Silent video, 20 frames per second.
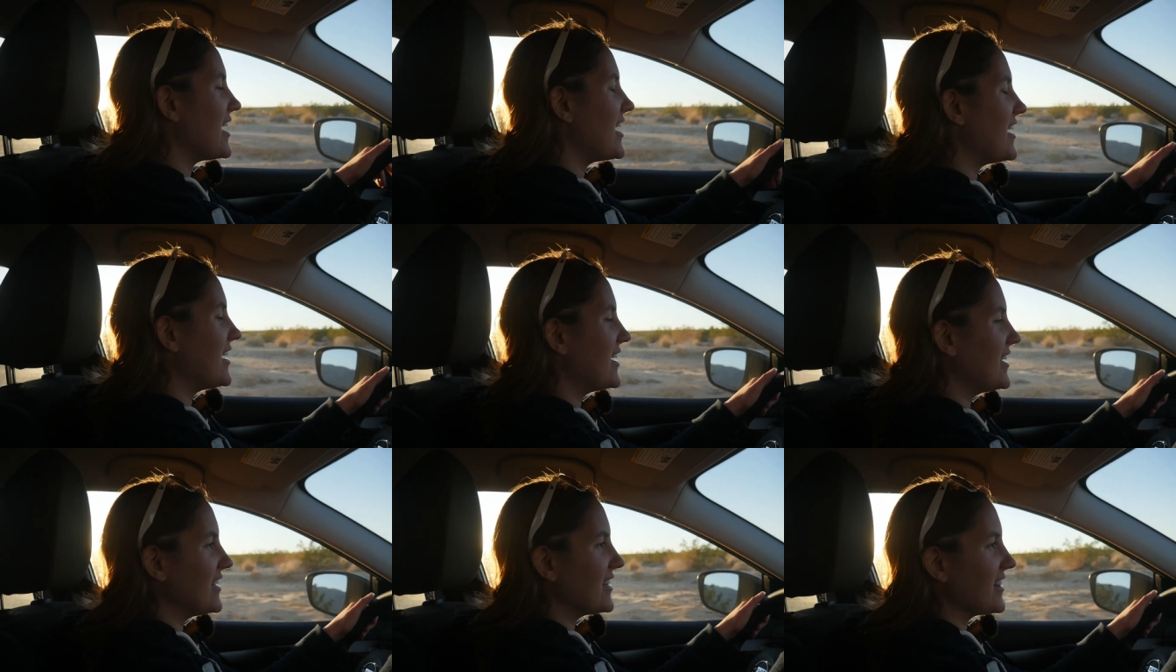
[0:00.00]

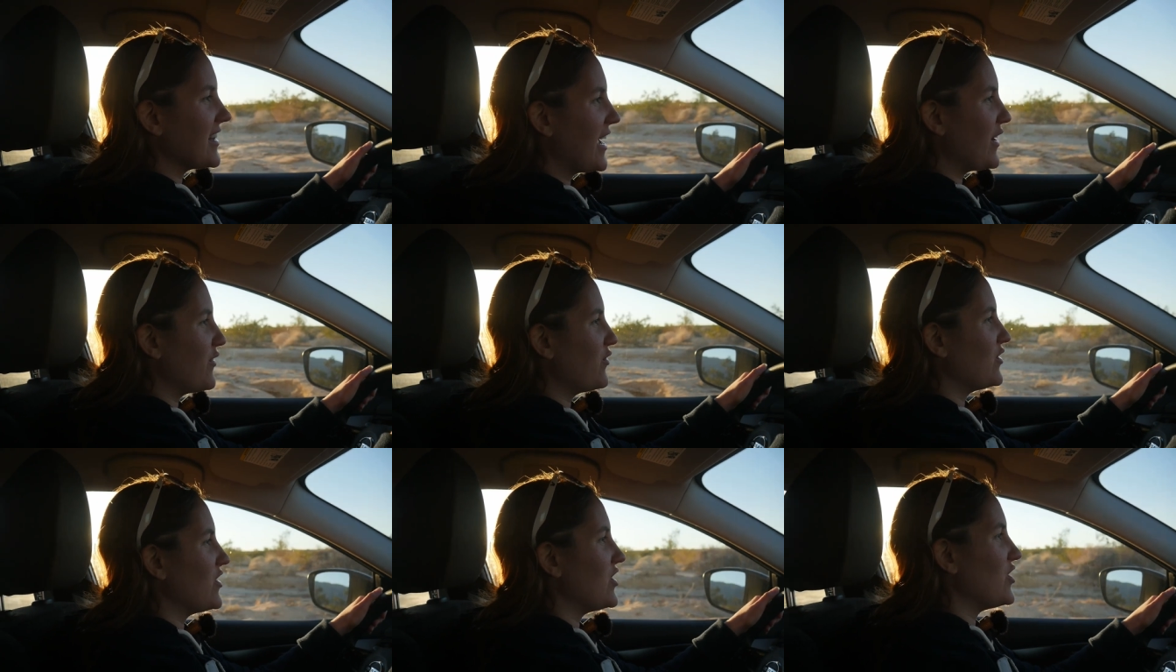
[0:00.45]
on
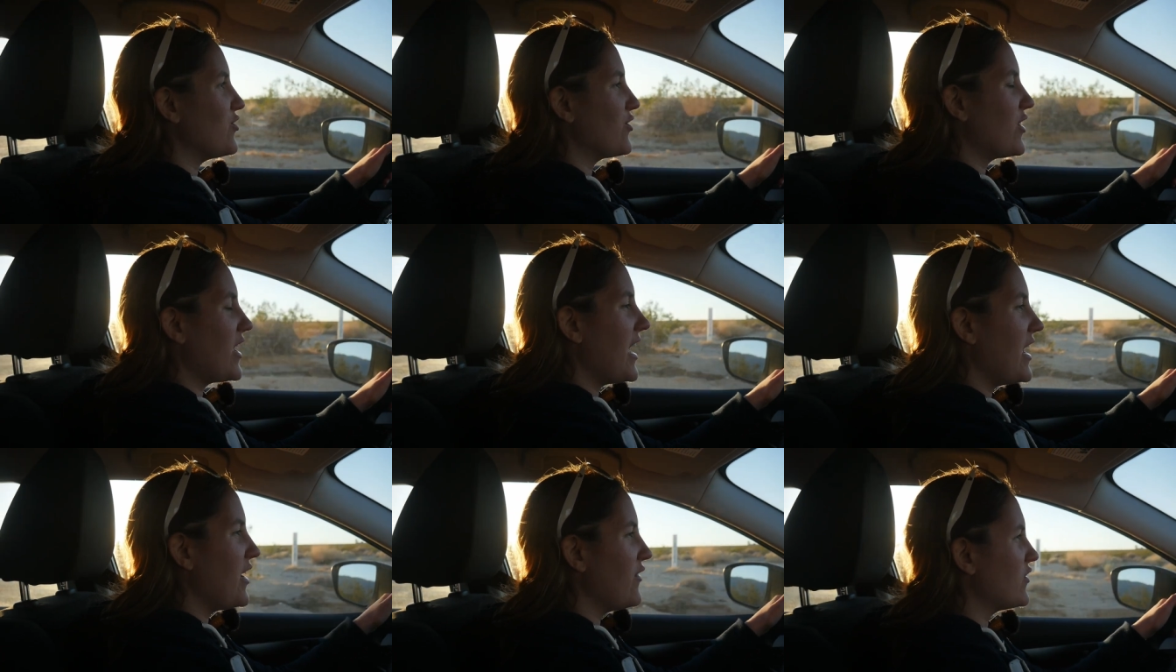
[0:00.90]
life in the
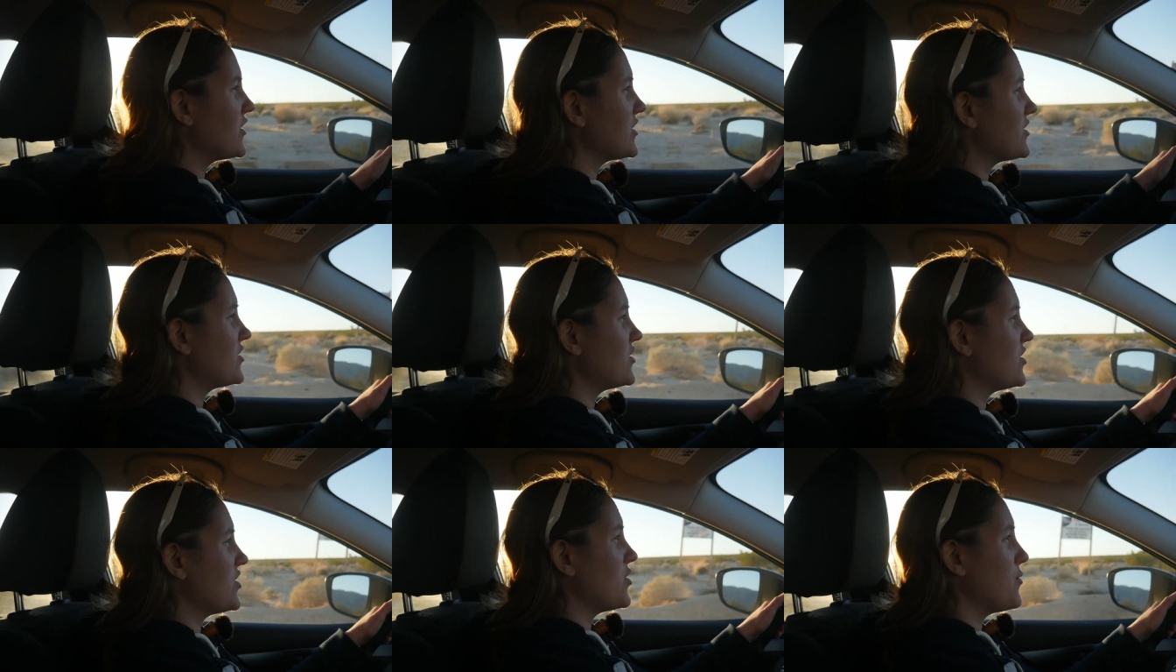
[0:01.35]
UK
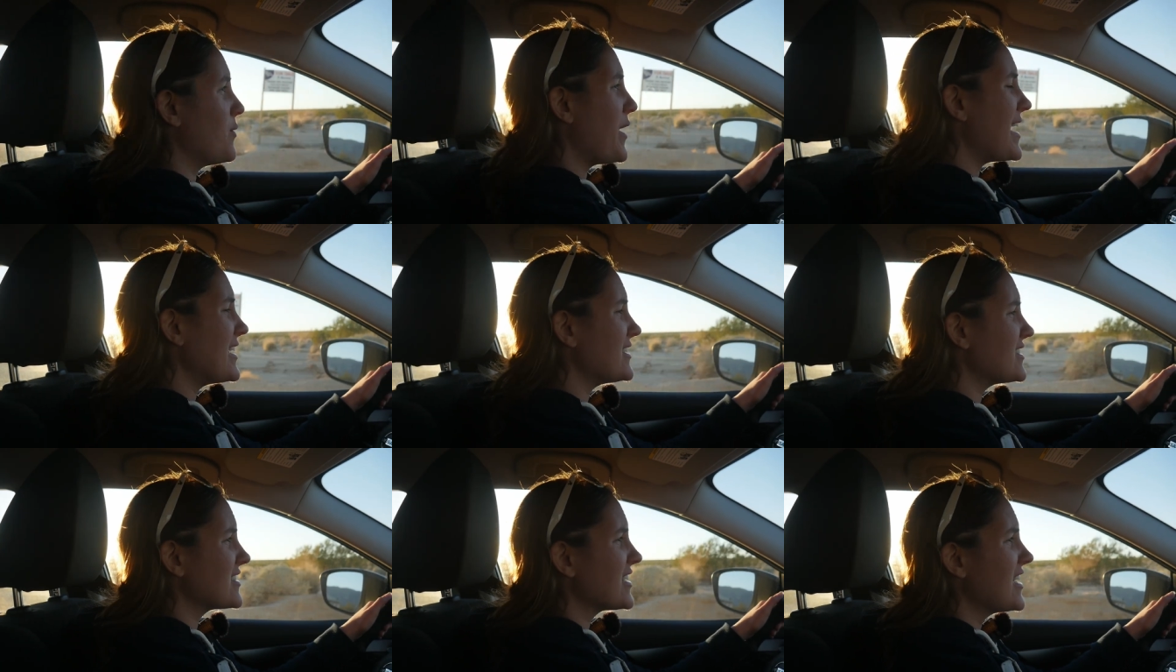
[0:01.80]
versus the
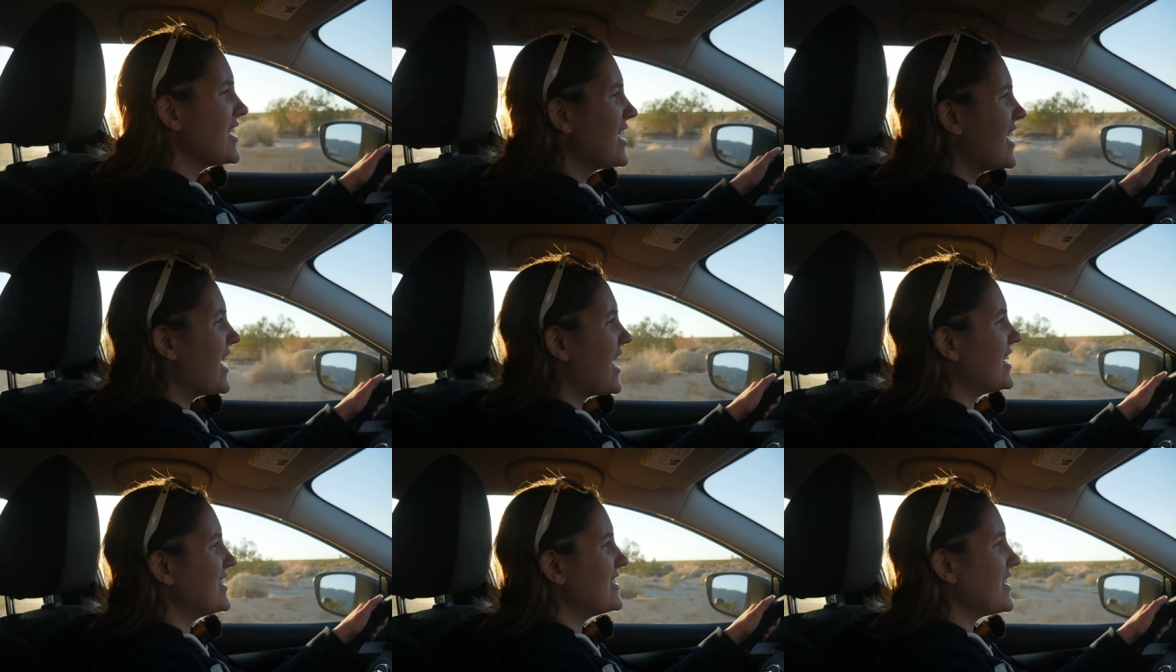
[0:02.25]
US,
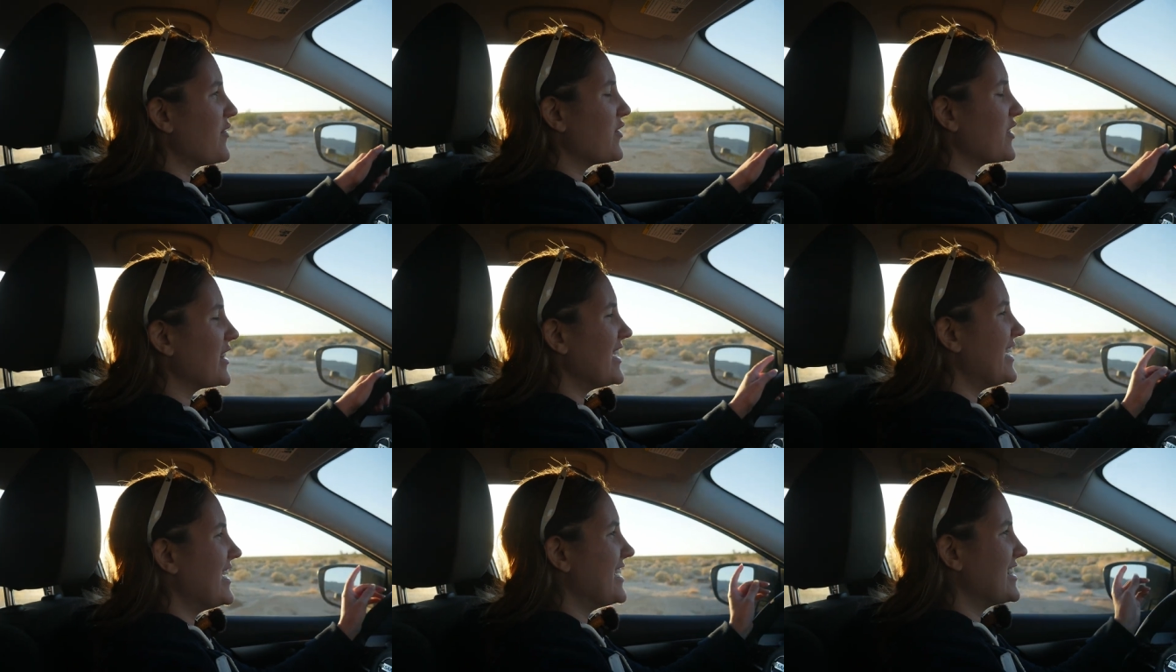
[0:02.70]
uh,
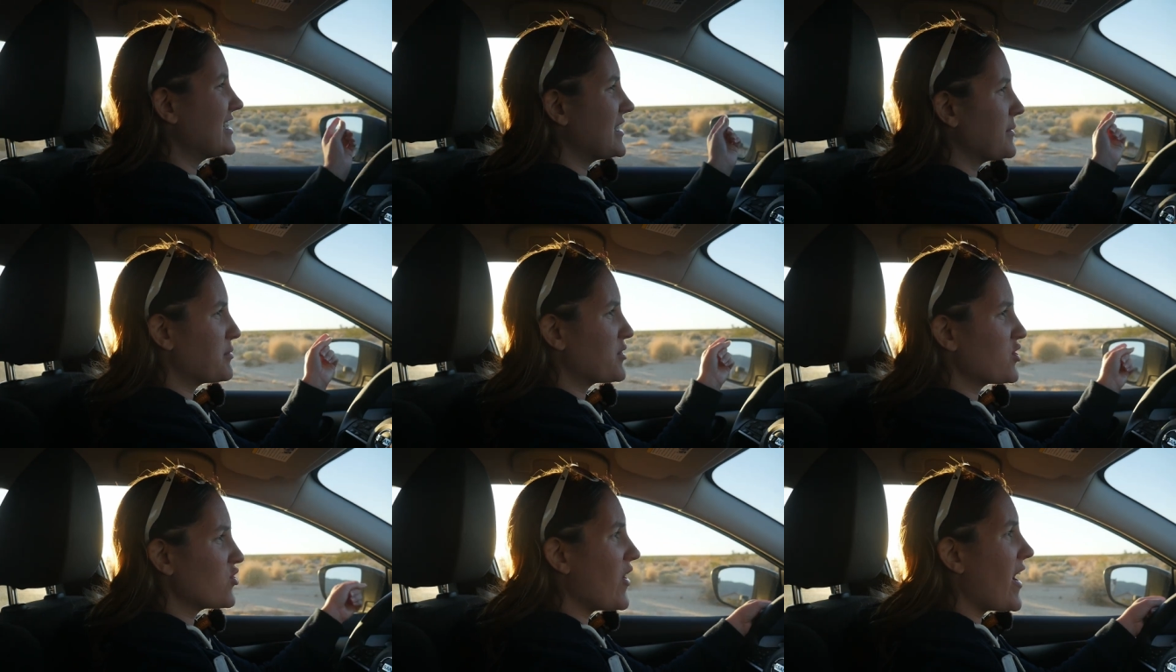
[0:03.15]
definitely hit
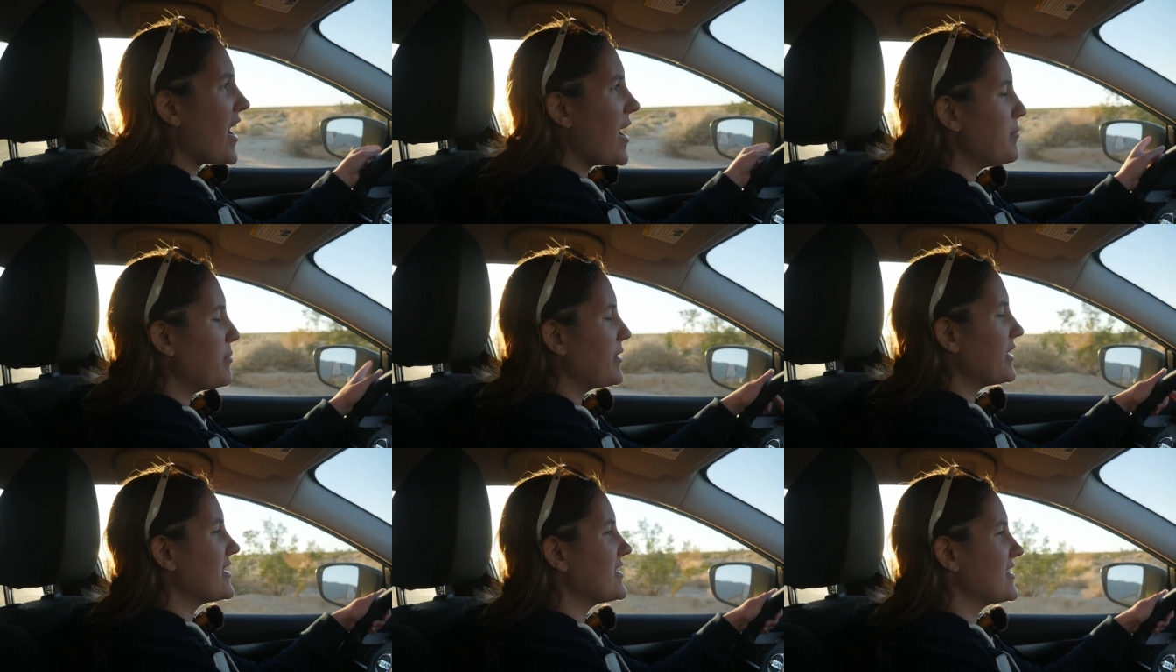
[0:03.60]

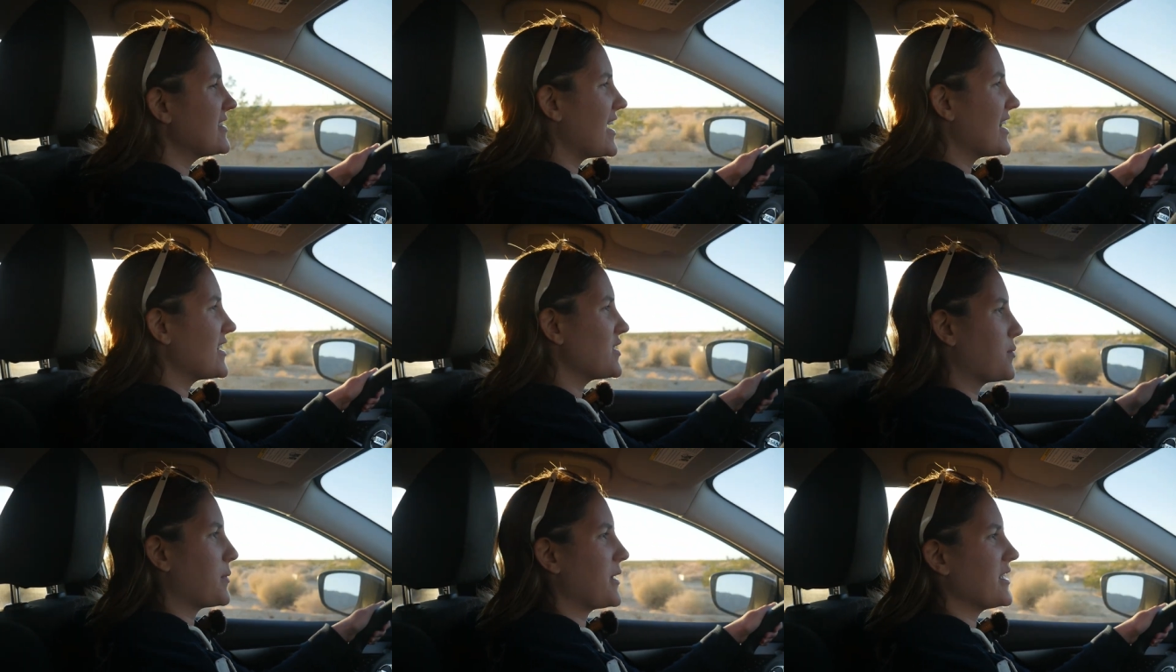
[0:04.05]
subscribe because
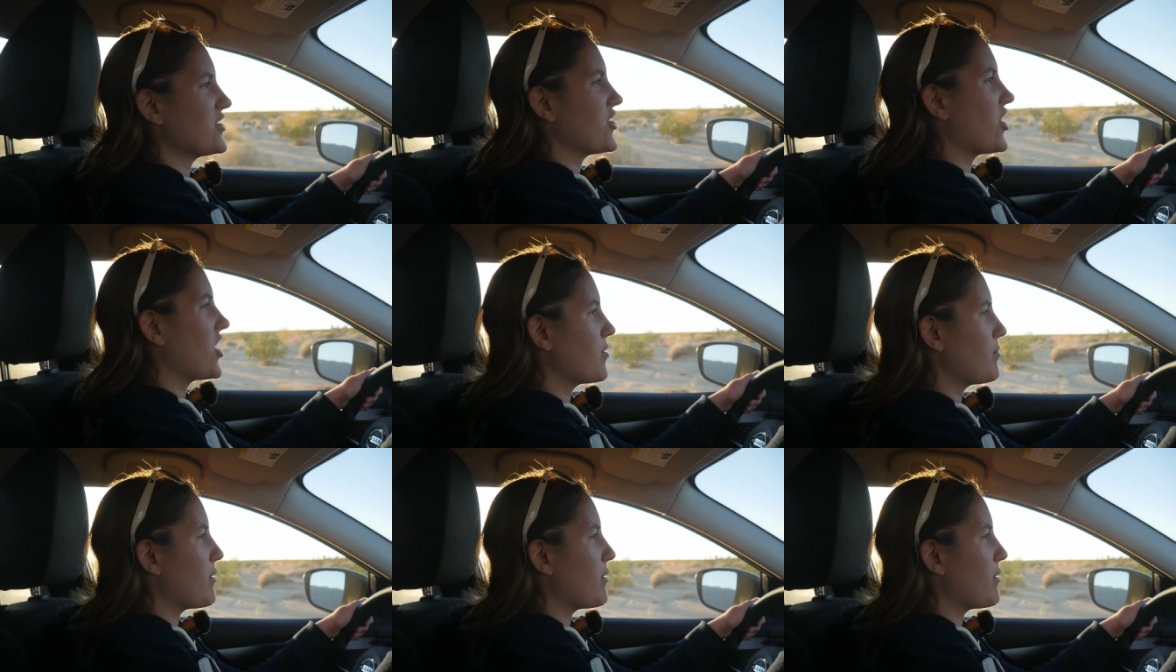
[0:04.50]
that is what I talk